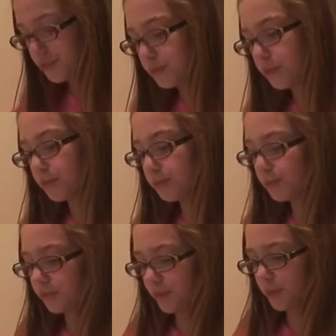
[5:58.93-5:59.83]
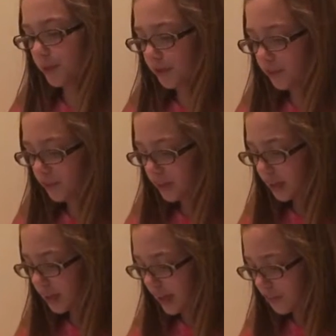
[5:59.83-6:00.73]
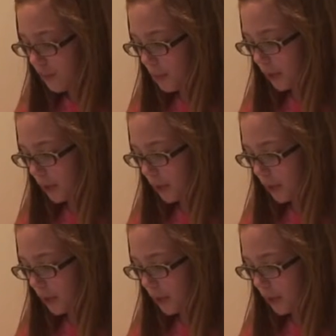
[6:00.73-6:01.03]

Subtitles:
Remove the lid from